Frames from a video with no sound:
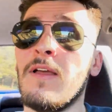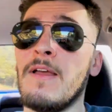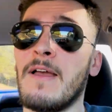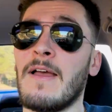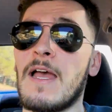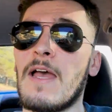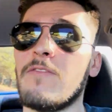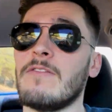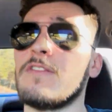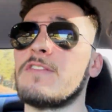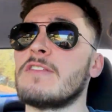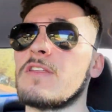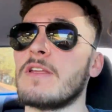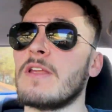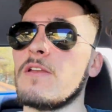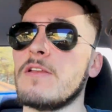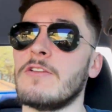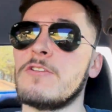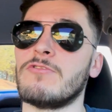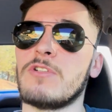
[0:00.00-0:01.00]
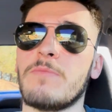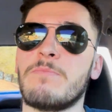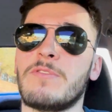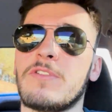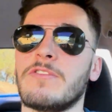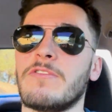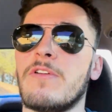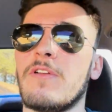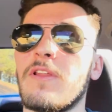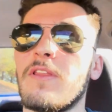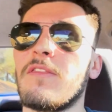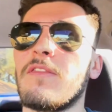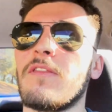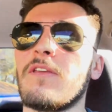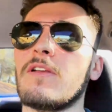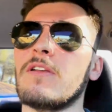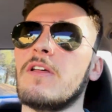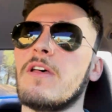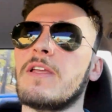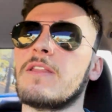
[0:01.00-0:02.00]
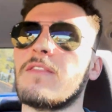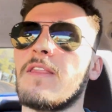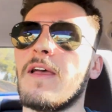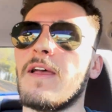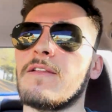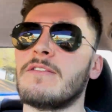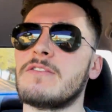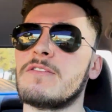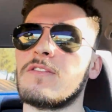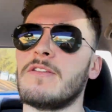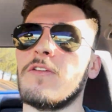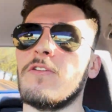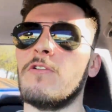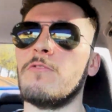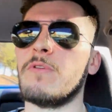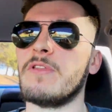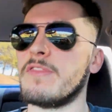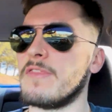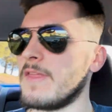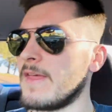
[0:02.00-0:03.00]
haven't seen any drips or anything like that still with